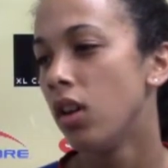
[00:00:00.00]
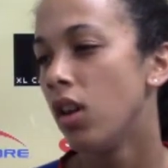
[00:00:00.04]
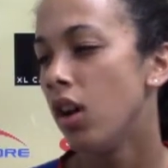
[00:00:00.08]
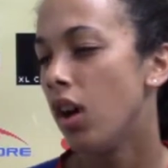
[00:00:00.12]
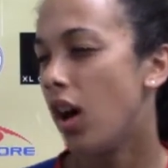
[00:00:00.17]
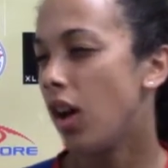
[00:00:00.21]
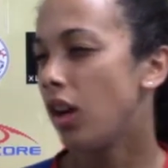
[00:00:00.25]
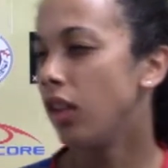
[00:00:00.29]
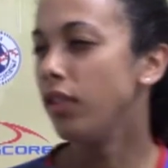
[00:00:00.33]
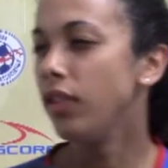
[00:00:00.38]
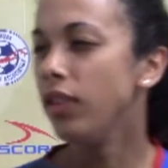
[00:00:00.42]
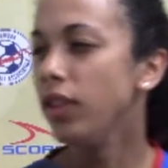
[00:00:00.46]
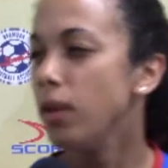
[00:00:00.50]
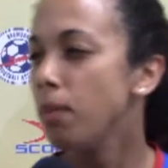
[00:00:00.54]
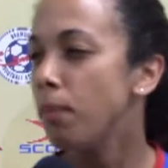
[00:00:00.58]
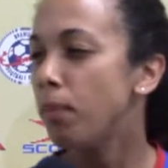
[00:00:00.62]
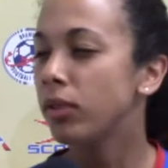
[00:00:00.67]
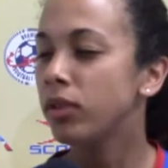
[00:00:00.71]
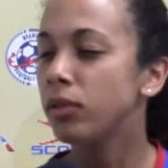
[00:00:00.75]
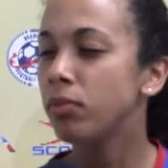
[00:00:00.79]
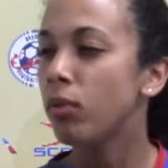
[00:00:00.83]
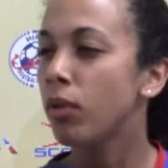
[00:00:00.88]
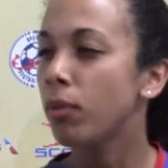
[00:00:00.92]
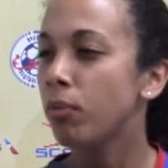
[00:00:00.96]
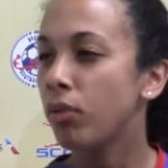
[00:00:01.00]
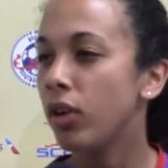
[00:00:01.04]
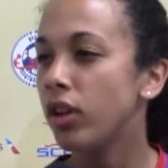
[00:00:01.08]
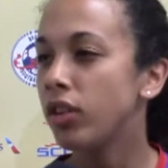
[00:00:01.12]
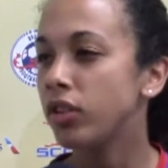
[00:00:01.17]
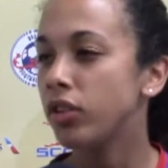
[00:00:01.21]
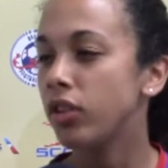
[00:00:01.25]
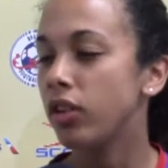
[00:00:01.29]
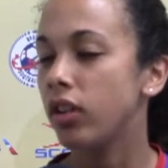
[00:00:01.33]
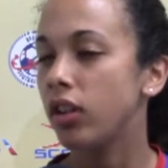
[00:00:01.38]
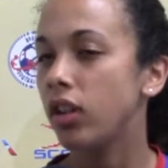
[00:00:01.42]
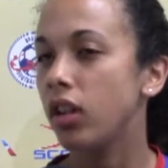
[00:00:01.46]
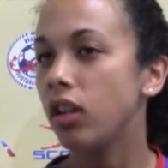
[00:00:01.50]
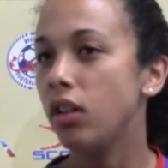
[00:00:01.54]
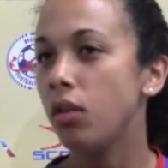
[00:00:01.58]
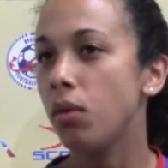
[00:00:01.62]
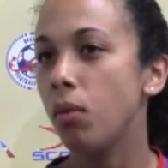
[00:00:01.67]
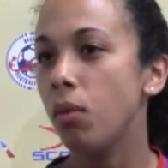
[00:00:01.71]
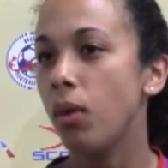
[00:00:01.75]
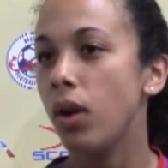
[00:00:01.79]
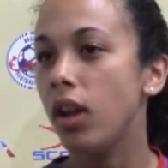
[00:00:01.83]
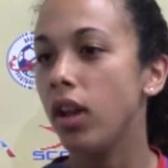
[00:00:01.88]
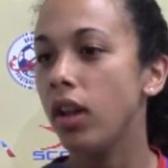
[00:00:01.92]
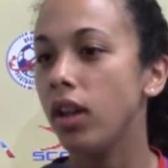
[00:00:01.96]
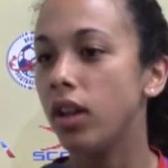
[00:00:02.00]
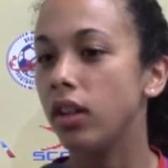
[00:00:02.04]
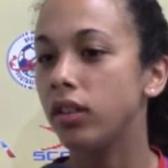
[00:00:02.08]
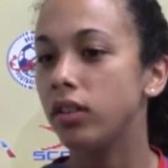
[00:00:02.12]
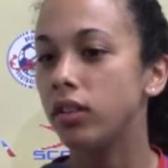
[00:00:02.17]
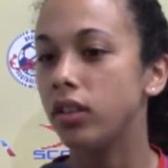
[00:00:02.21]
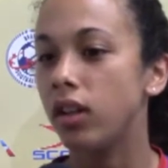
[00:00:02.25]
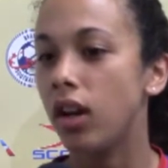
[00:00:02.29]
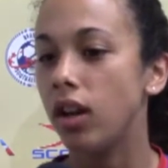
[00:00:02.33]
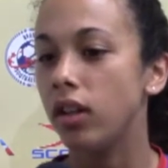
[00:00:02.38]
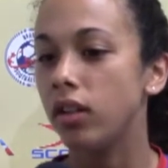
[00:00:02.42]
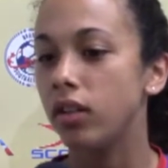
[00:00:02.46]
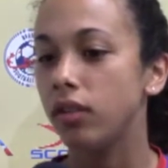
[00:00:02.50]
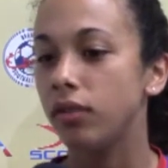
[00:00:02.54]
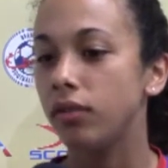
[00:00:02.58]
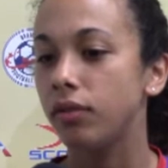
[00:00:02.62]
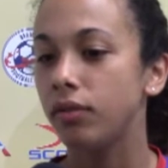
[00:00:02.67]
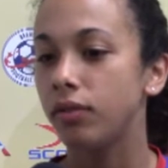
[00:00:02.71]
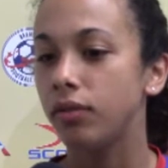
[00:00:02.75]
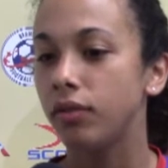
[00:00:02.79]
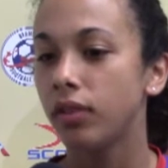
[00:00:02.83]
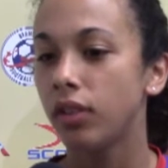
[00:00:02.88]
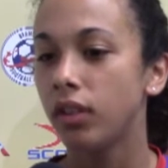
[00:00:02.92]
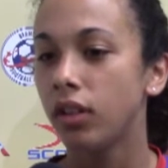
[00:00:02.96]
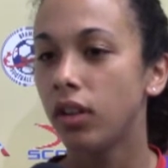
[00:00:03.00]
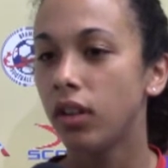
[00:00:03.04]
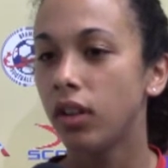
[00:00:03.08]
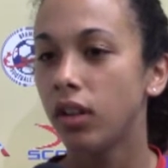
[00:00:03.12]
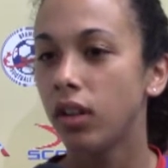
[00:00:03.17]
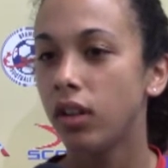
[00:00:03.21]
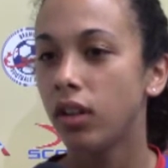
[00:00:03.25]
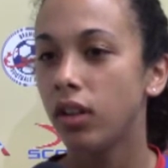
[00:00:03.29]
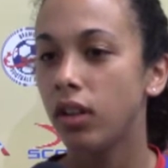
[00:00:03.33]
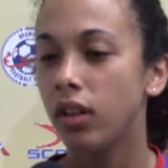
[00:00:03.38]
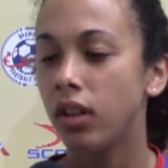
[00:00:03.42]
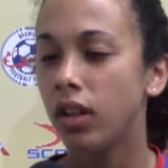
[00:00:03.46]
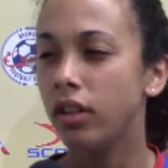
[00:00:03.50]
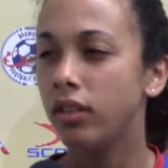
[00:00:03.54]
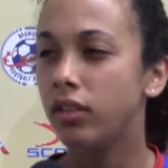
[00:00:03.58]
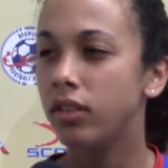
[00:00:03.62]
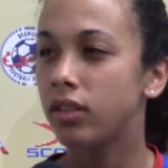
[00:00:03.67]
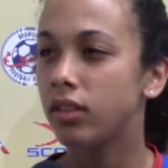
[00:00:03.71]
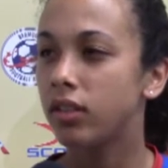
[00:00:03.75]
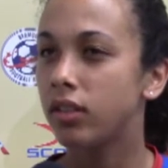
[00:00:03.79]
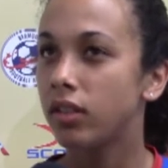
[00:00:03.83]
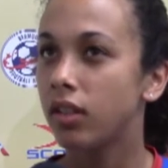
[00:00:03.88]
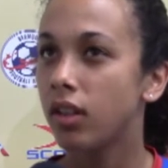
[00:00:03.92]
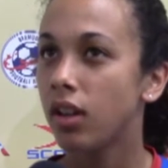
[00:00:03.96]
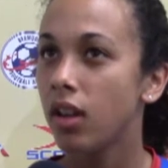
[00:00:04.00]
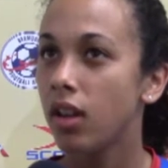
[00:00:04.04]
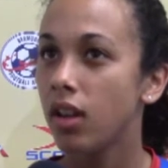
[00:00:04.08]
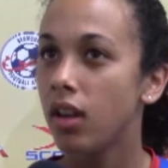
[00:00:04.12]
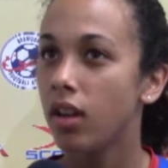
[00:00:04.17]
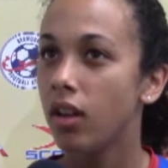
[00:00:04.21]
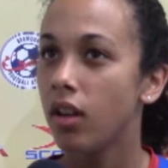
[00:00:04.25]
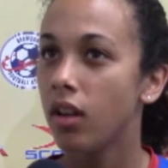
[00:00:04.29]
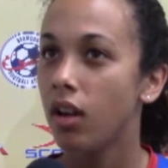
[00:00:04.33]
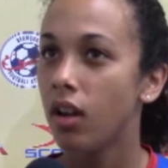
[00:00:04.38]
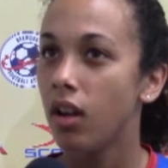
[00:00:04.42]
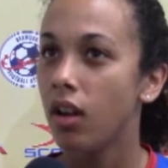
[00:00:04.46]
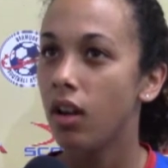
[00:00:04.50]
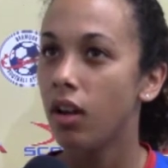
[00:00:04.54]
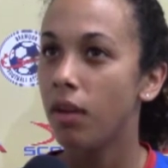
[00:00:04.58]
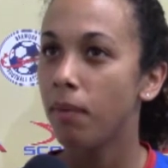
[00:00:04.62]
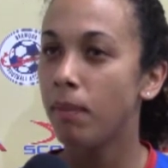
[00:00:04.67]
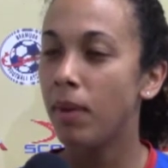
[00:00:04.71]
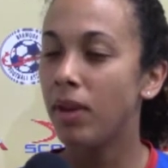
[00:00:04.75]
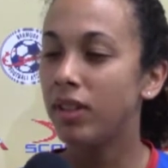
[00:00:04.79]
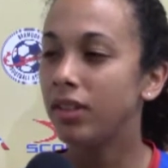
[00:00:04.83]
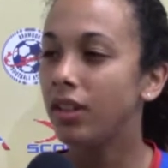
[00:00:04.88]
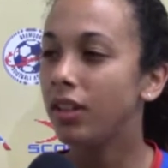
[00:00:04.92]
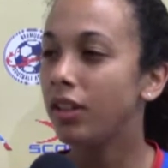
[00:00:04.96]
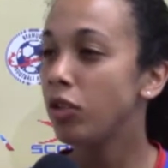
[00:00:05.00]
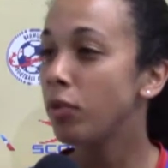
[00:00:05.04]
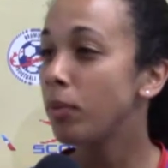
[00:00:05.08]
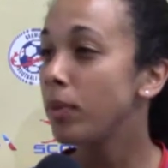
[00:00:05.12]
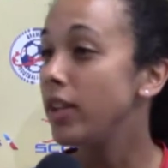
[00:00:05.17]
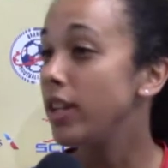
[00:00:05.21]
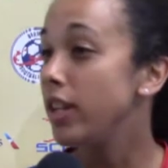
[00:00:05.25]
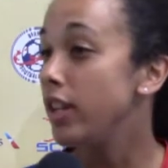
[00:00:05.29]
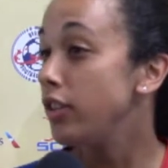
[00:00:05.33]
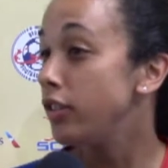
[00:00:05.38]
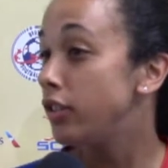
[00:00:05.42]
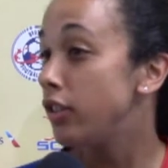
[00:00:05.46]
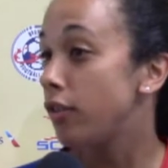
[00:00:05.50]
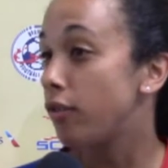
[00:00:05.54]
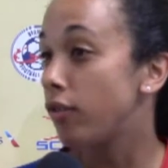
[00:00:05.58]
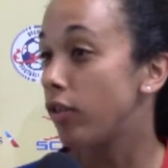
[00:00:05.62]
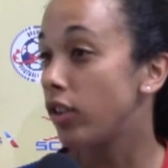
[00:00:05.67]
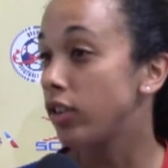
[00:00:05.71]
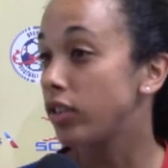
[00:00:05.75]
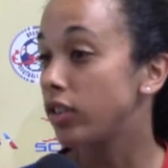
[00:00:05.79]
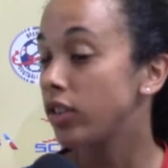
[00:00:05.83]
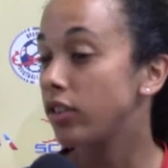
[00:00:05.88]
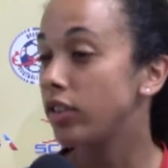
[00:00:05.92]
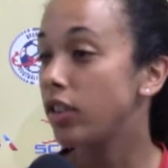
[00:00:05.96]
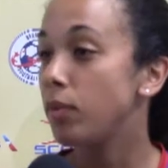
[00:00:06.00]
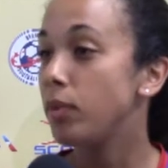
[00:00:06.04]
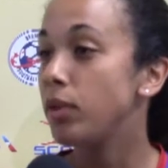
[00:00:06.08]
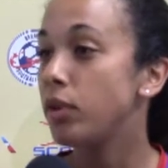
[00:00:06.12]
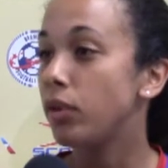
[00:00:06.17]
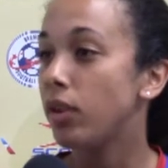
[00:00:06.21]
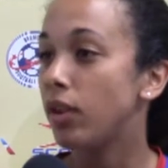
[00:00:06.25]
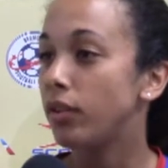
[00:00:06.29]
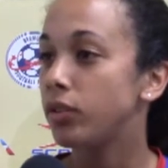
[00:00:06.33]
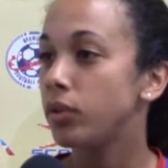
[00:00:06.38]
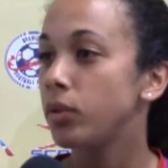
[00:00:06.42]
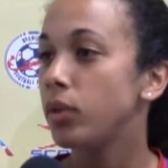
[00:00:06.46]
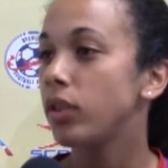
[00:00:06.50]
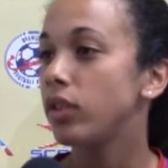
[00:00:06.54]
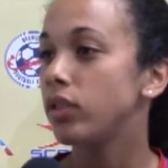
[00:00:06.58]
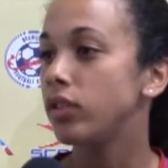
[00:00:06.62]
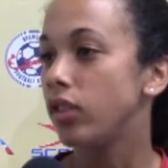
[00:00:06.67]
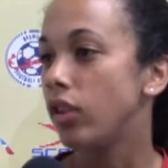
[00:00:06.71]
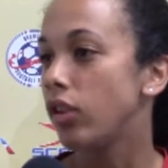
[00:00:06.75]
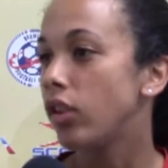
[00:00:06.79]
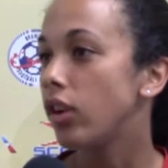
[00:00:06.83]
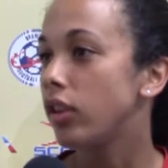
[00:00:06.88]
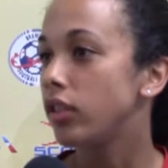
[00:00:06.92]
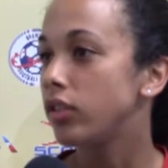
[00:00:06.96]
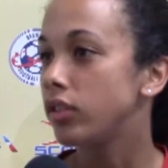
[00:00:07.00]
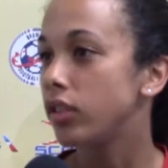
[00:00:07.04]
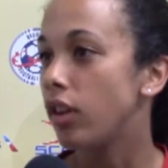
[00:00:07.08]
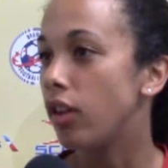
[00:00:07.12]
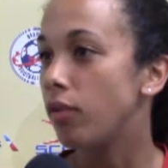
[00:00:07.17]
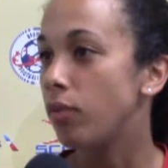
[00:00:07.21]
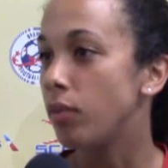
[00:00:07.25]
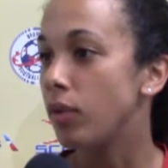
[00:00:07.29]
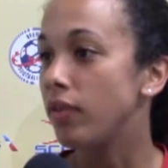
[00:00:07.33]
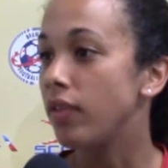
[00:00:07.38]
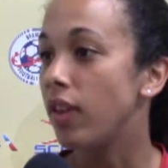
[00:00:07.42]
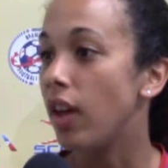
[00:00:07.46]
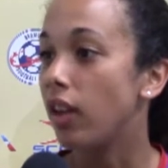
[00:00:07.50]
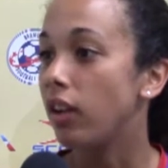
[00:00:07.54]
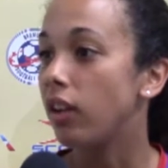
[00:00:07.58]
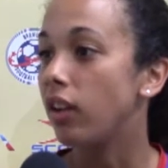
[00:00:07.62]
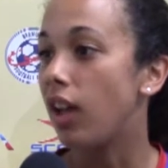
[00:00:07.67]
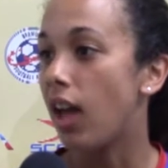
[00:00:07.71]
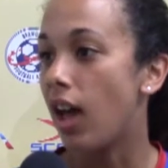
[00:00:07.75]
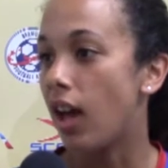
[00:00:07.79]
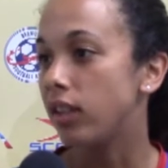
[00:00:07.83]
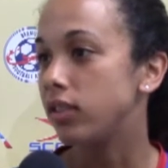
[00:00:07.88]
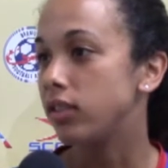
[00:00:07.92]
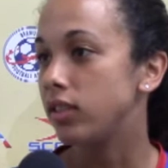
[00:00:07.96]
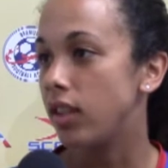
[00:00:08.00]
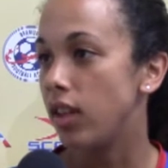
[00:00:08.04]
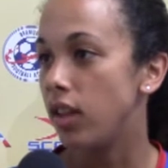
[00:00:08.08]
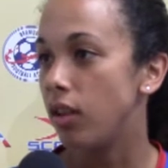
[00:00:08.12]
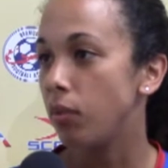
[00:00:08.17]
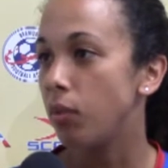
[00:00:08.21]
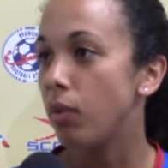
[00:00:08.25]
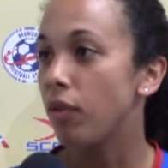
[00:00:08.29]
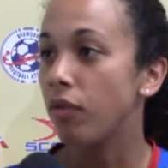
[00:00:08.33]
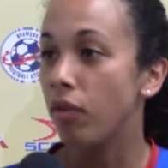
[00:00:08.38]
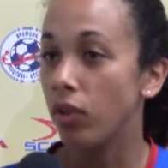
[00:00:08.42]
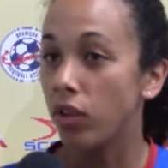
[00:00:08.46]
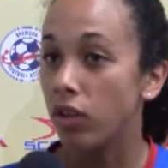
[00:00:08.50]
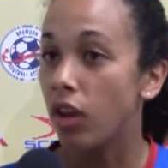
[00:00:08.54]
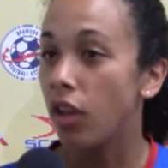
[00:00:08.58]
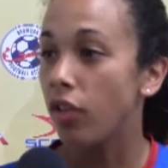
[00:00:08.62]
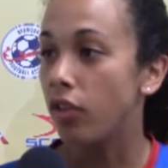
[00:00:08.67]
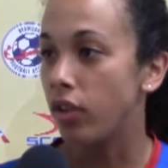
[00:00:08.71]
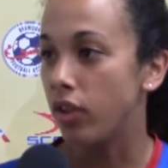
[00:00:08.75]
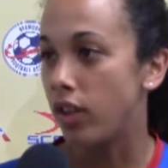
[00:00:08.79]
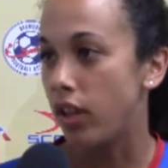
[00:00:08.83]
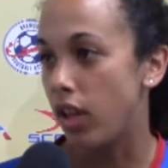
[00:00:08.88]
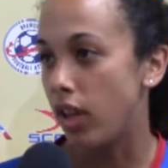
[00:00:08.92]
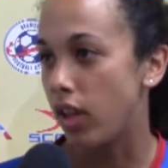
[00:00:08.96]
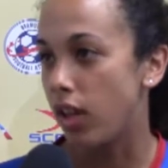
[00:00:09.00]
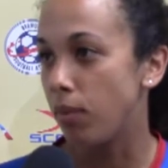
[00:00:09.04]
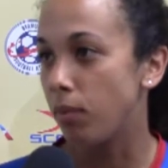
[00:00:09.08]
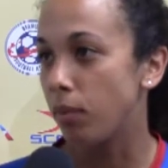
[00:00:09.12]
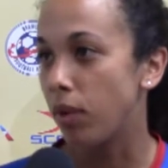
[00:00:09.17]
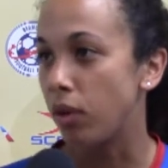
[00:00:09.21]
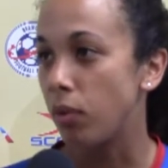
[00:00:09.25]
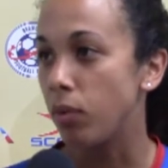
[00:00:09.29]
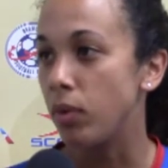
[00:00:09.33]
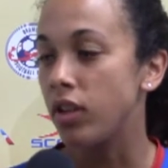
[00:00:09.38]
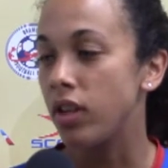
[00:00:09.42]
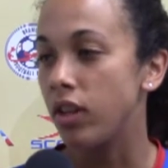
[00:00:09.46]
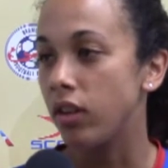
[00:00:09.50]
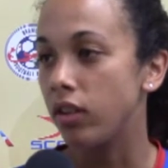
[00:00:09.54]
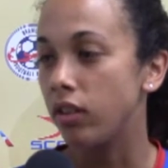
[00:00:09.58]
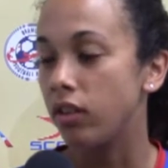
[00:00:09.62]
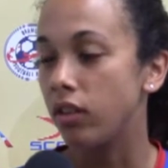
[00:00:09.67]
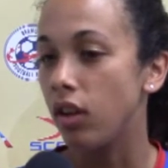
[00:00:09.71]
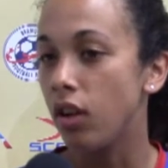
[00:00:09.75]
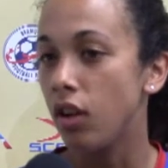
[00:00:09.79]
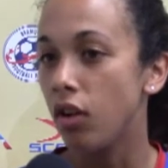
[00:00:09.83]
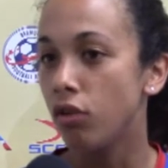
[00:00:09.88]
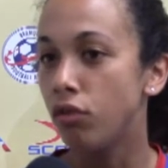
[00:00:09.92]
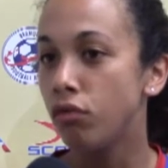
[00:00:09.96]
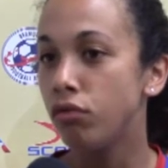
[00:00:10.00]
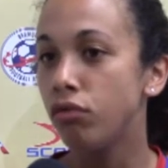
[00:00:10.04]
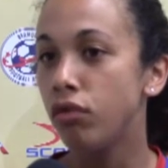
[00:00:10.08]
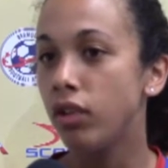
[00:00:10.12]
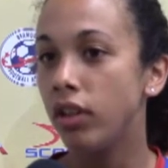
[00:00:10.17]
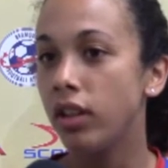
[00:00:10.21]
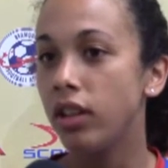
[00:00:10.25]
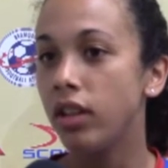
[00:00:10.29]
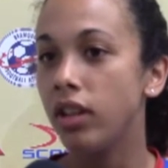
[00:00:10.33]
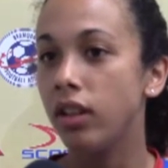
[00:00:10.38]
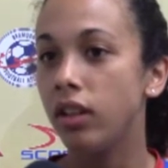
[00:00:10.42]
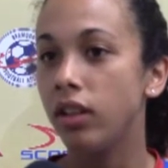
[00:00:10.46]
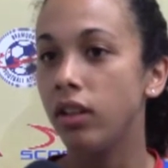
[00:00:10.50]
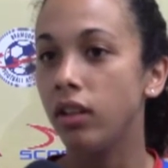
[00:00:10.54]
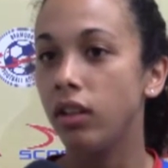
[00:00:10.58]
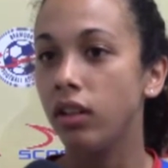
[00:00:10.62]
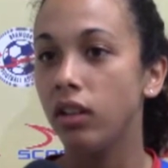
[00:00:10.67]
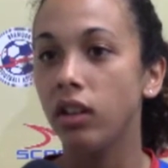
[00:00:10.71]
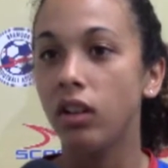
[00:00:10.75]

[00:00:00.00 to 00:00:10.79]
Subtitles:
I don't think it puts more pressure. In a way, it's kind of, it's makes it a little bit easier for us, because then we don't have to exert ourselves with that last game, with another game. Like, we can really